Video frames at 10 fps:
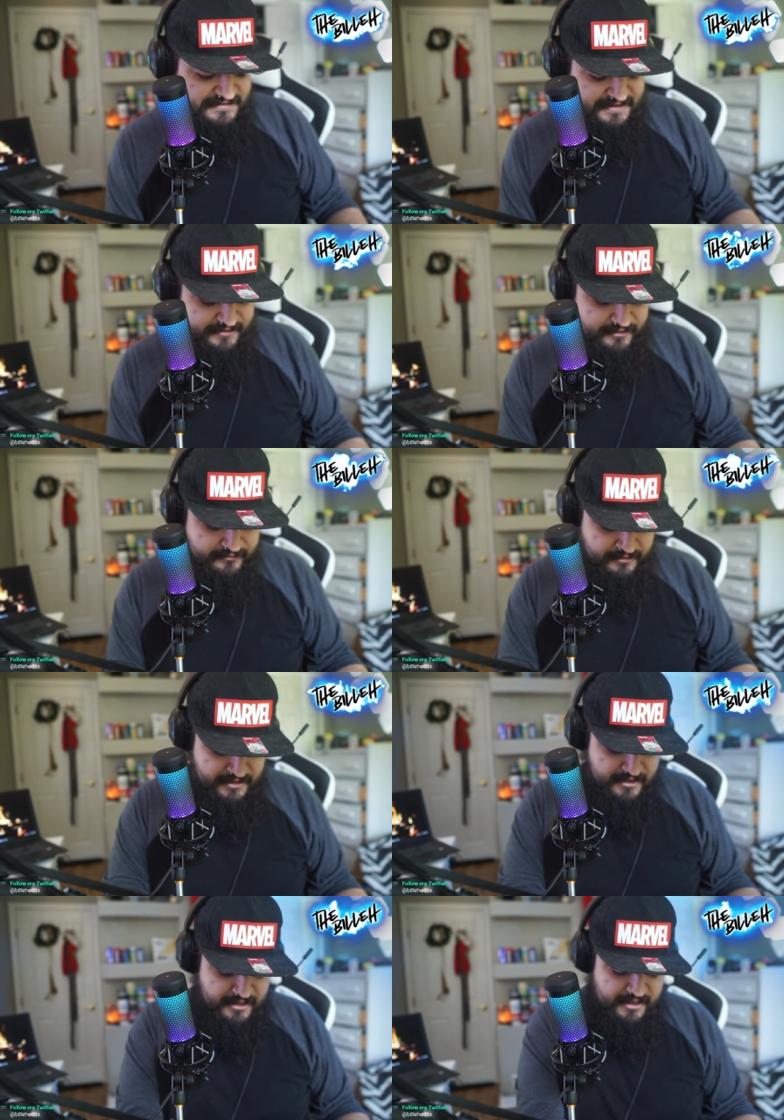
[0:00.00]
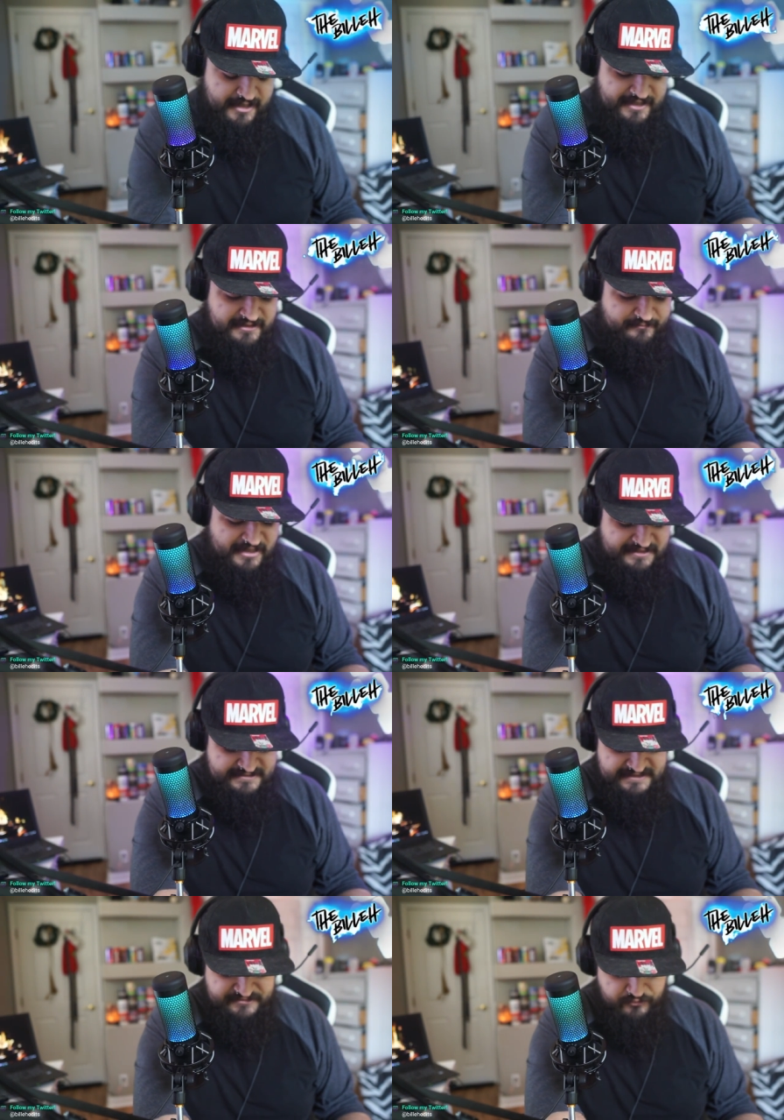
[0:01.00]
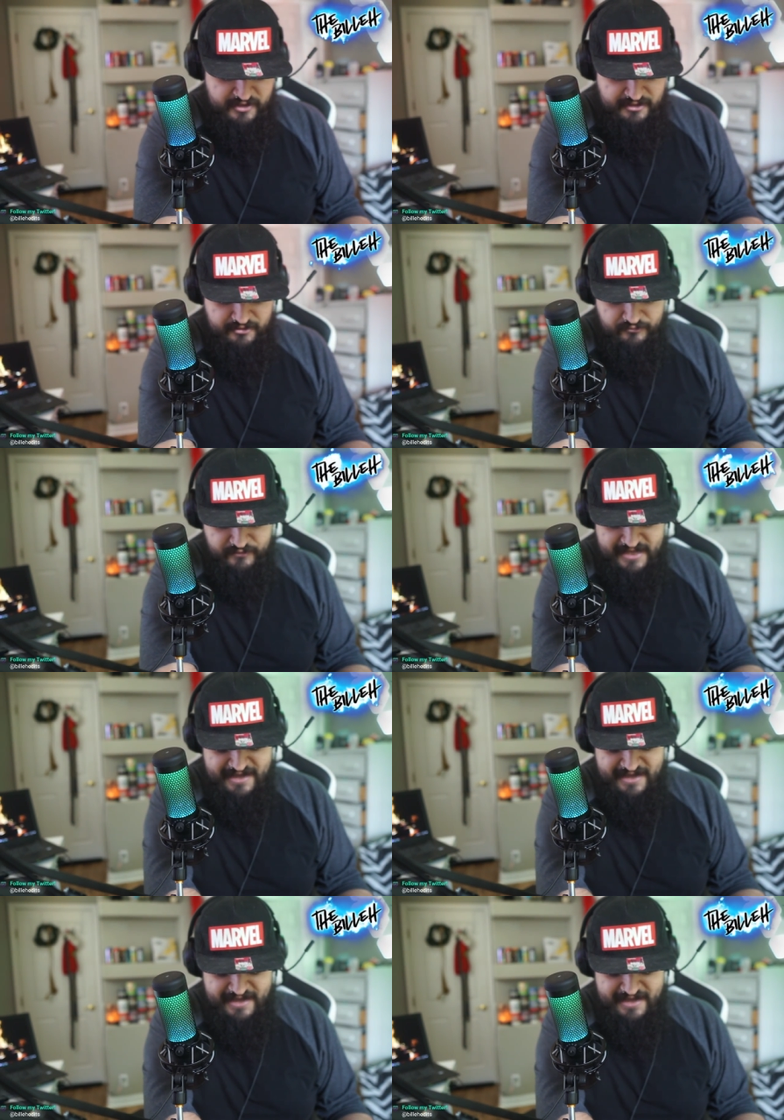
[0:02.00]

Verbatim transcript: if you guys didn't know. Uh, in the box as well,